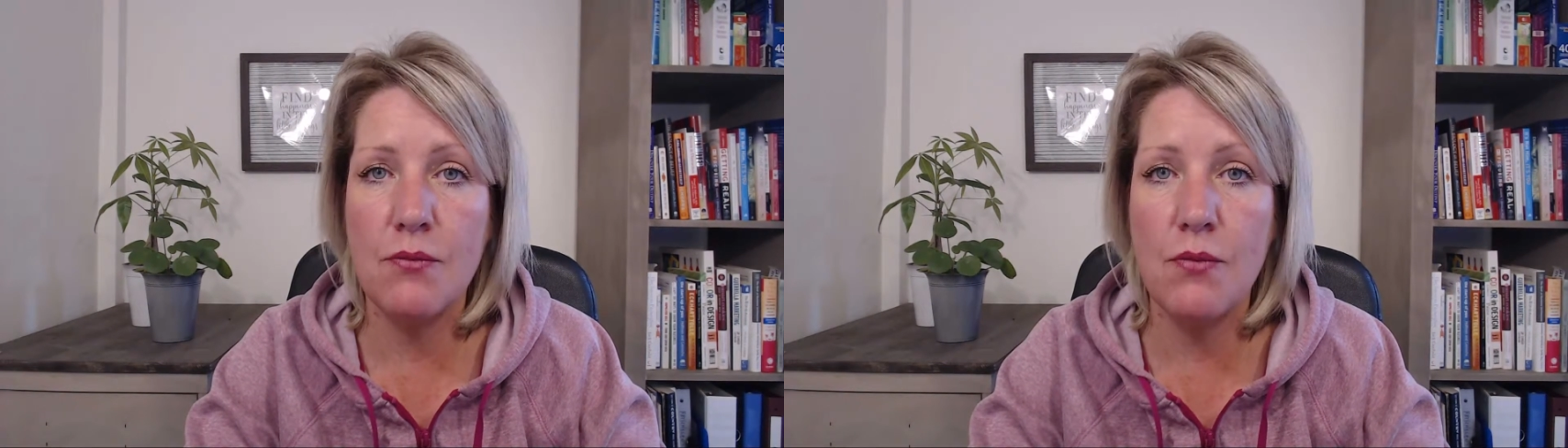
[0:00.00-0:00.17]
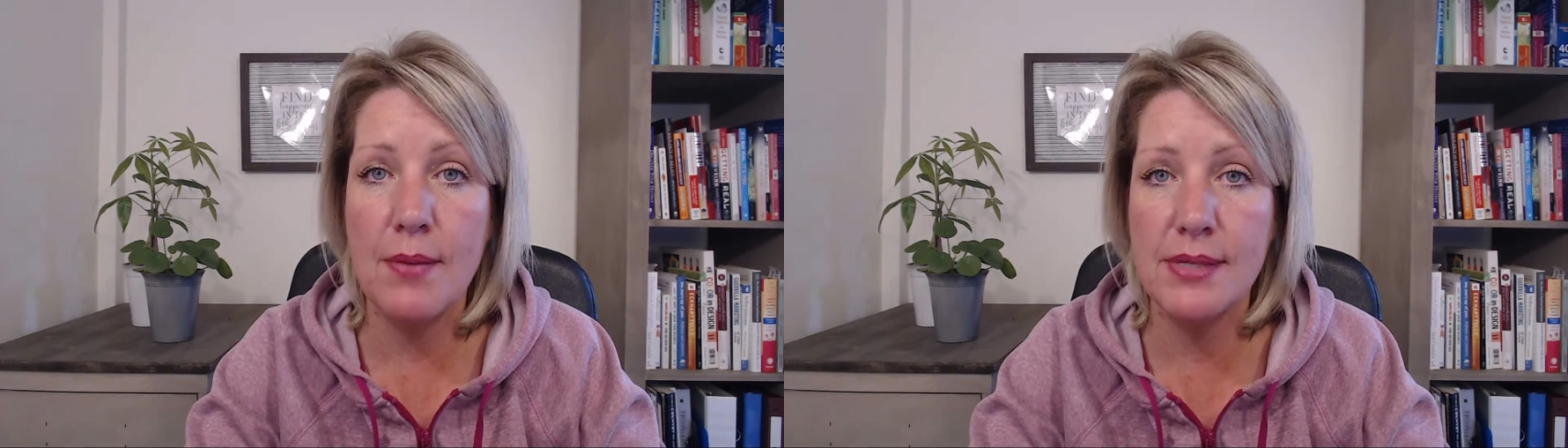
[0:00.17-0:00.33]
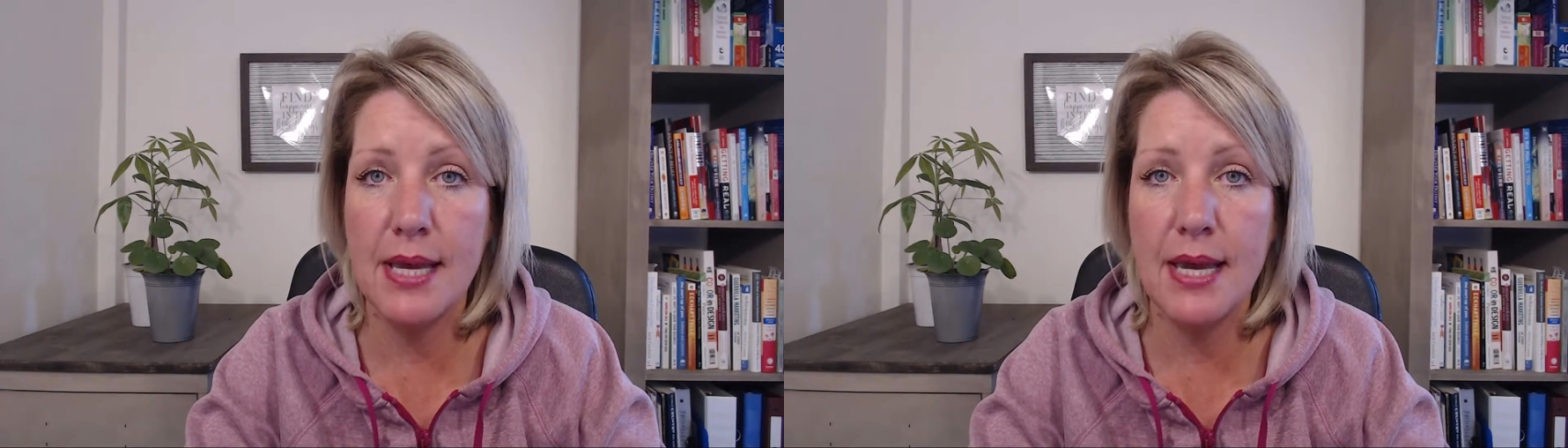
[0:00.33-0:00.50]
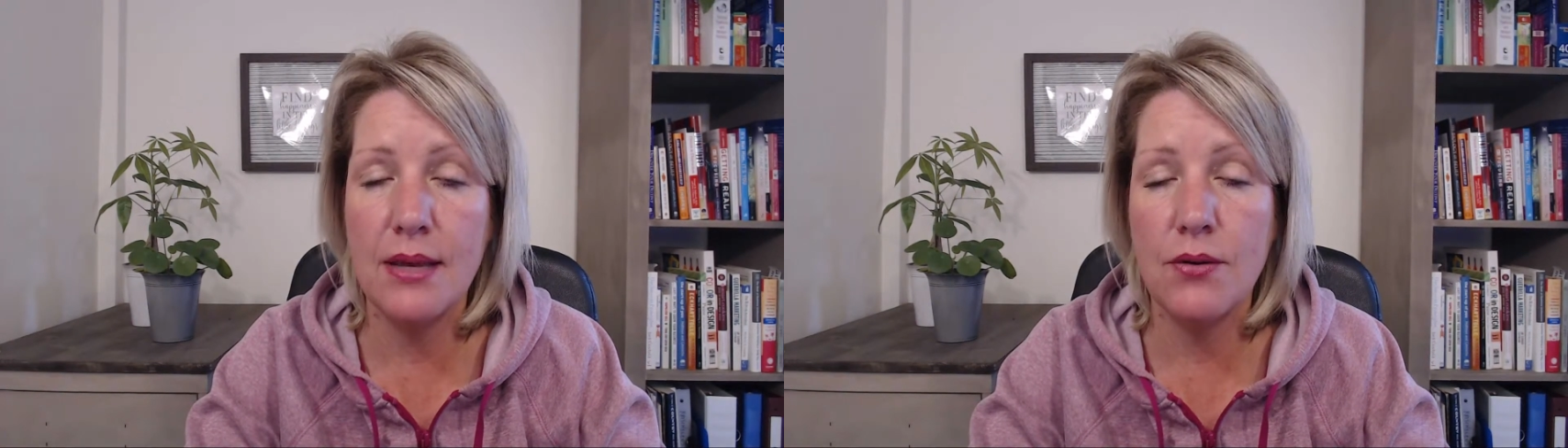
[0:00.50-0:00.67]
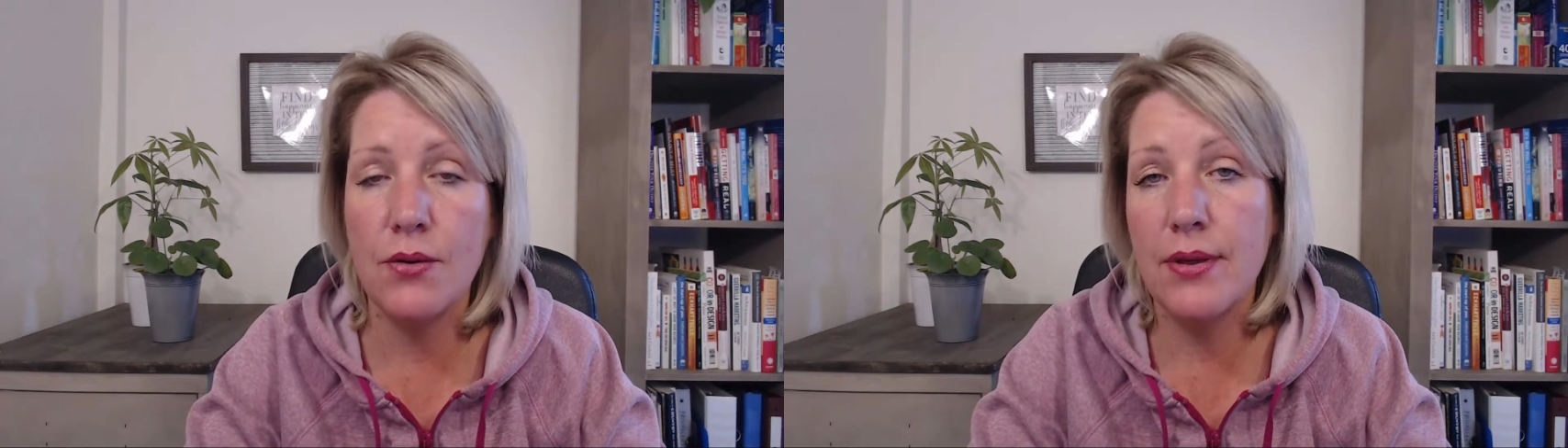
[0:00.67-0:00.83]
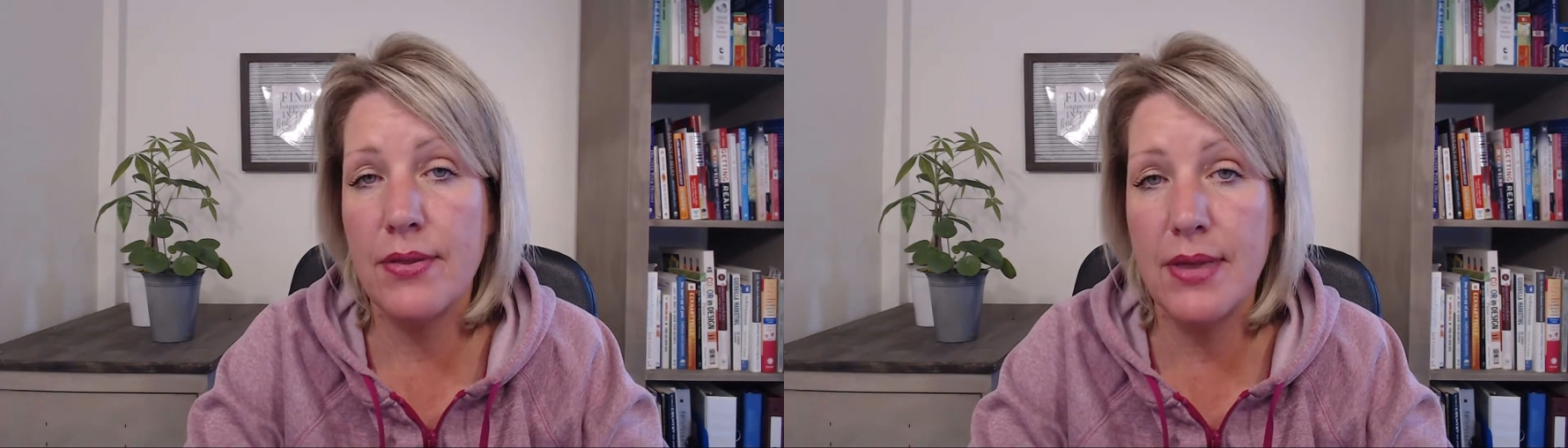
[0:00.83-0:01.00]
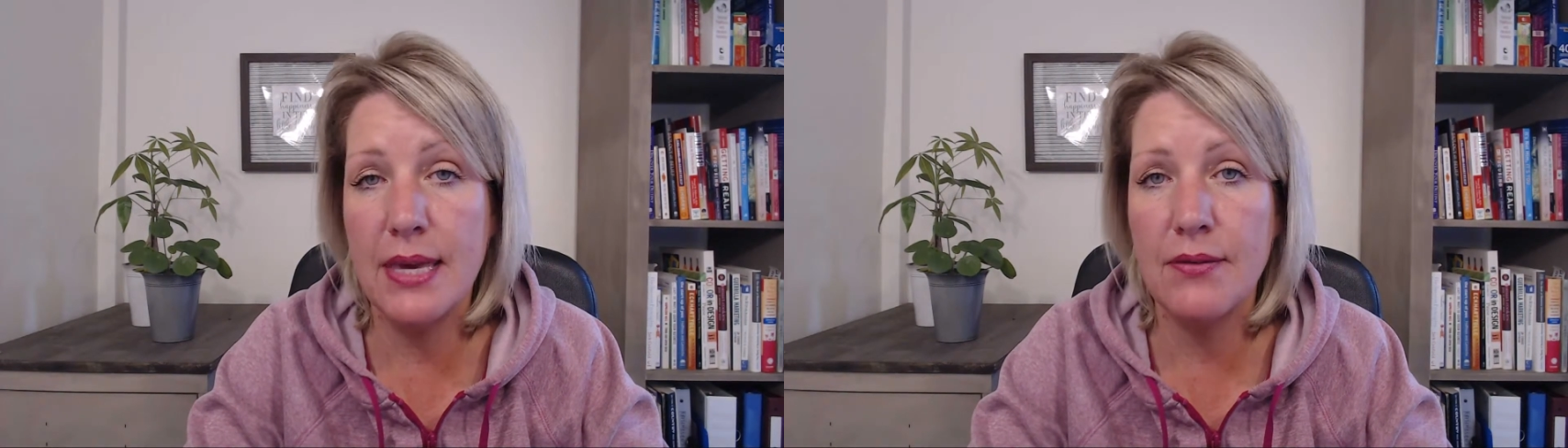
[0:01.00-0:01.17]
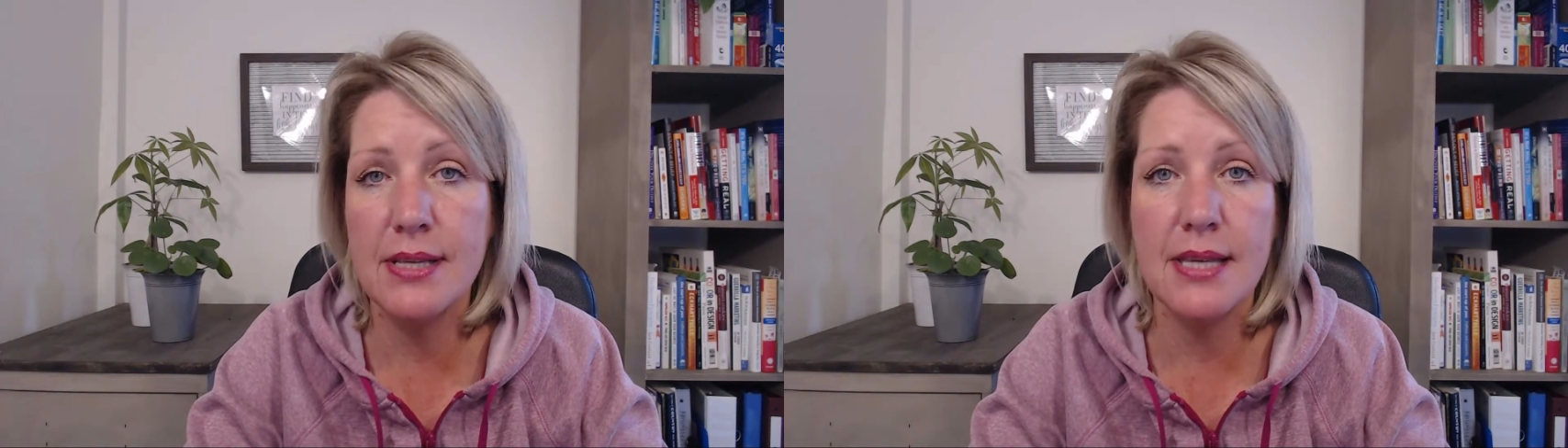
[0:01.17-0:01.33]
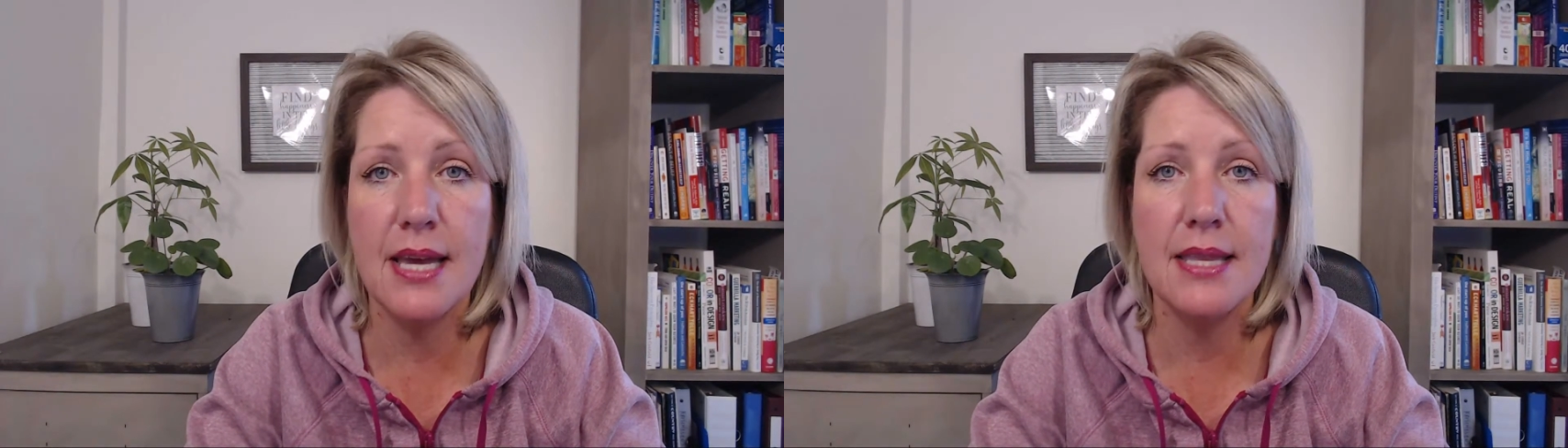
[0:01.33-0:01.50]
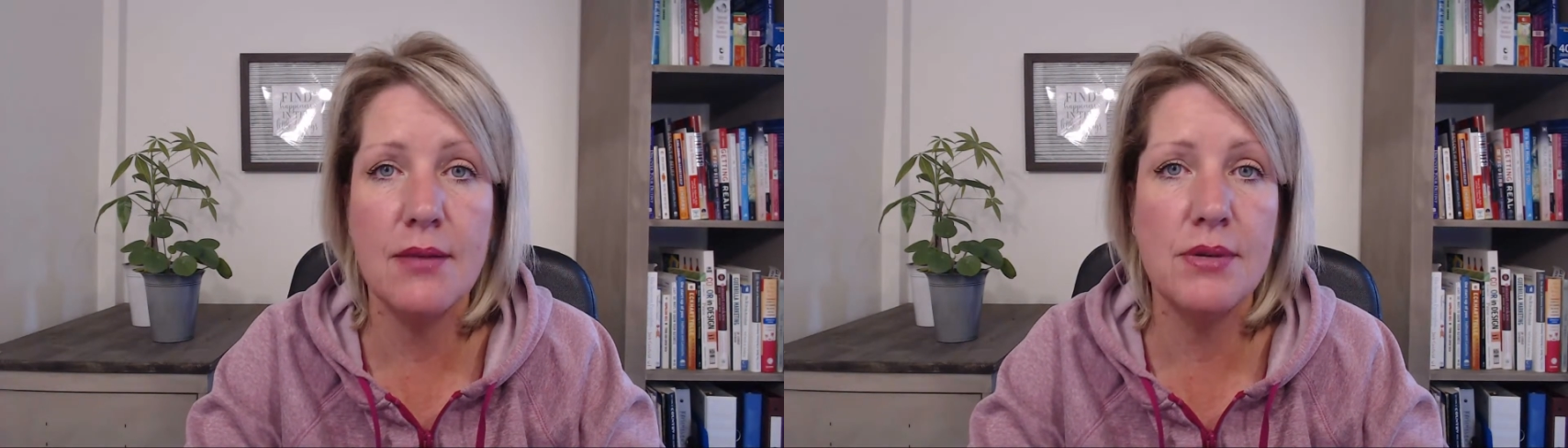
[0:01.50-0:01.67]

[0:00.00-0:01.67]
website or a Thinkific site that